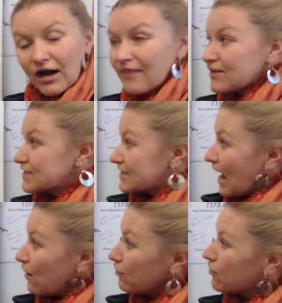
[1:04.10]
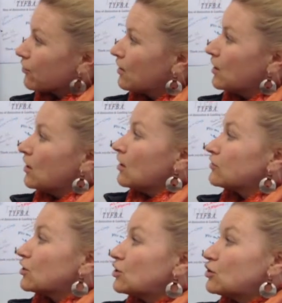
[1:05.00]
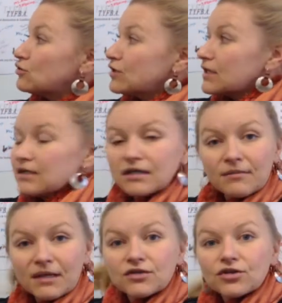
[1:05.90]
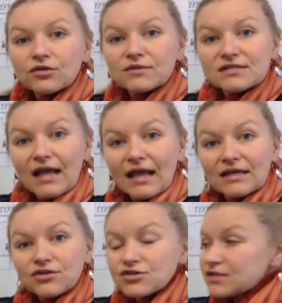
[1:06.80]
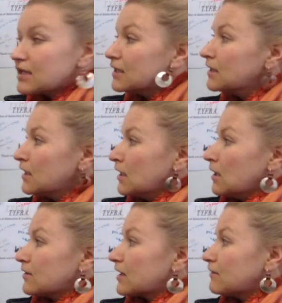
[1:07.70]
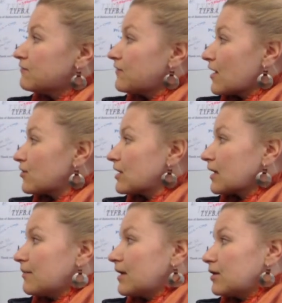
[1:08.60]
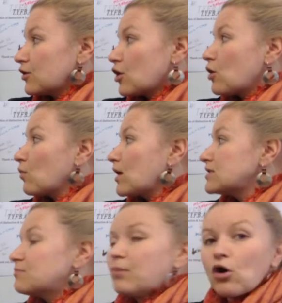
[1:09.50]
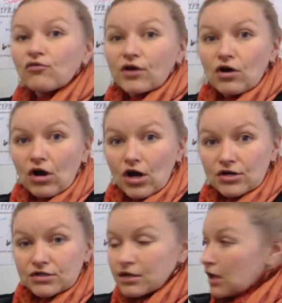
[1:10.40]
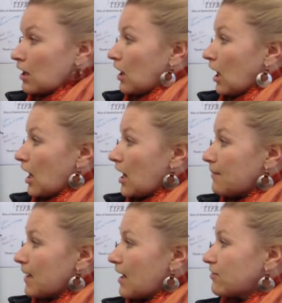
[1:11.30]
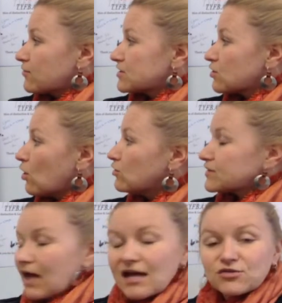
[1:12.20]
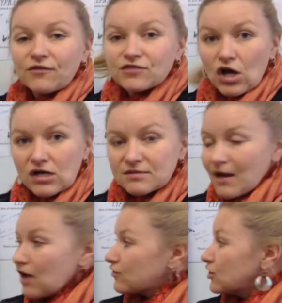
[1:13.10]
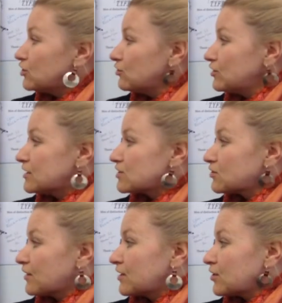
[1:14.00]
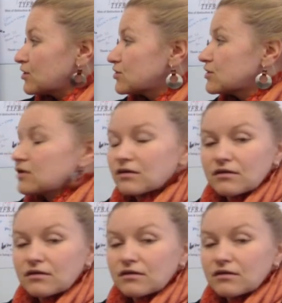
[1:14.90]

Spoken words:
in the South. The Union commander was Anderson. The Confederate commander was Beauregard. And the result, as we've talked about, the Union surrenders